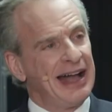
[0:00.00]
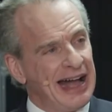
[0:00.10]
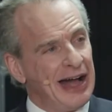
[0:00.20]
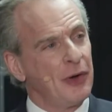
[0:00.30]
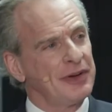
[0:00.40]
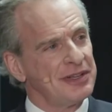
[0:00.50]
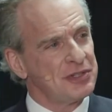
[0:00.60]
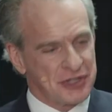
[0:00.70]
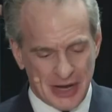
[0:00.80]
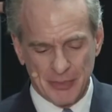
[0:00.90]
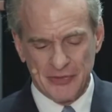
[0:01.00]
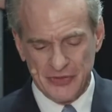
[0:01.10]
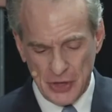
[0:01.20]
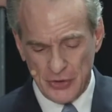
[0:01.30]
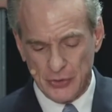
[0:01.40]
how can some of
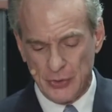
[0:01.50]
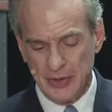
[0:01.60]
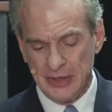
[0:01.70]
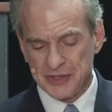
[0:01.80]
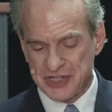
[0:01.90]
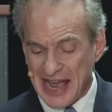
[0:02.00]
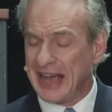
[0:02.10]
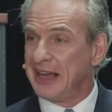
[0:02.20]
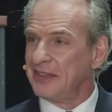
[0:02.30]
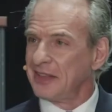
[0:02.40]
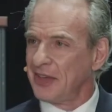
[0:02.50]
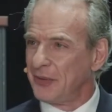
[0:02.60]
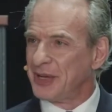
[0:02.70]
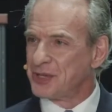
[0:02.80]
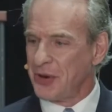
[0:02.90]
you? say that
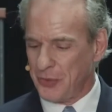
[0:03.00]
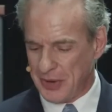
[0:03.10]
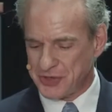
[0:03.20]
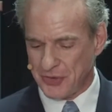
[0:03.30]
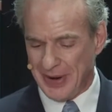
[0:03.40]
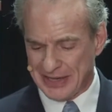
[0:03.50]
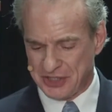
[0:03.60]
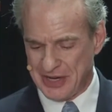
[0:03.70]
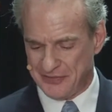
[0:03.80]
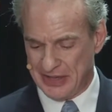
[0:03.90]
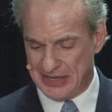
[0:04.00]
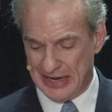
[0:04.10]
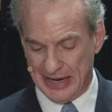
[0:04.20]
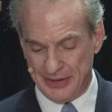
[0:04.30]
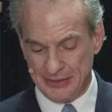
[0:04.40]
there is no resurrection of the
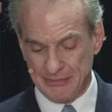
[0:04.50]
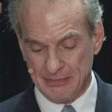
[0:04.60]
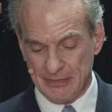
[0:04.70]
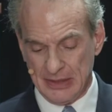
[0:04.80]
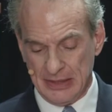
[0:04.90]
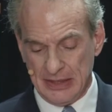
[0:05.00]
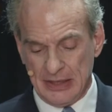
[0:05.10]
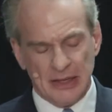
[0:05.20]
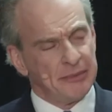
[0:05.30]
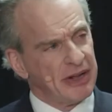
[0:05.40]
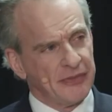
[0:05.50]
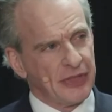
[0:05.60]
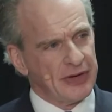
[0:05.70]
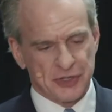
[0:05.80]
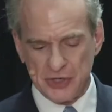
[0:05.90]
dead. But if
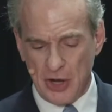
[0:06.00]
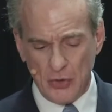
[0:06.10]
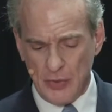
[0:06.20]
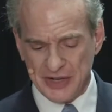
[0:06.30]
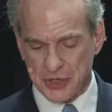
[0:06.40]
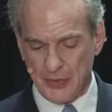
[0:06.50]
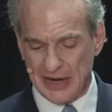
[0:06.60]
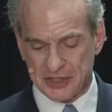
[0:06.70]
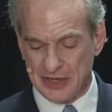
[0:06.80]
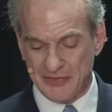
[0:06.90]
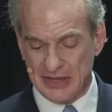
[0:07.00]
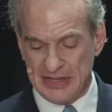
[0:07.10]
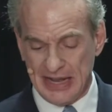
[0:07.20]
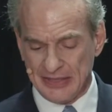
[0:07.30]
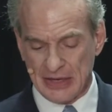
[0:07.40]
there is no resurrection of the
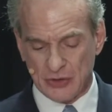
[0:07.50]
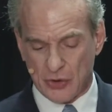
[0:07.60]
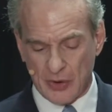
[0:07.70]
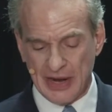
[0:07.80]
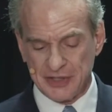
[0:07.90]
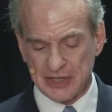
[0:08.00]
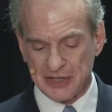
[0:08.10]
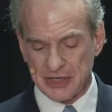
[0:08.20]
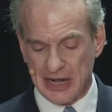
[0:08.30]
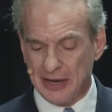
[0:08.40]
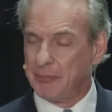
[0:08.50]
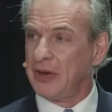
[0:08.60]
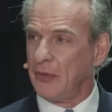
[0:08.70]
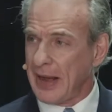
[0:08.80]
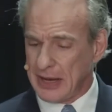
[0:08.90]
dead, then Christ has not
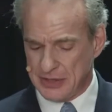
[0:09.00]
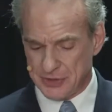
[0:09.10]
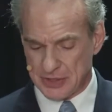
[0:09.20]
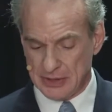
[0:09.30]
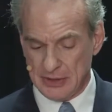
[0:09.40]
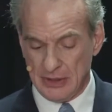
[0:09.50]
been raised.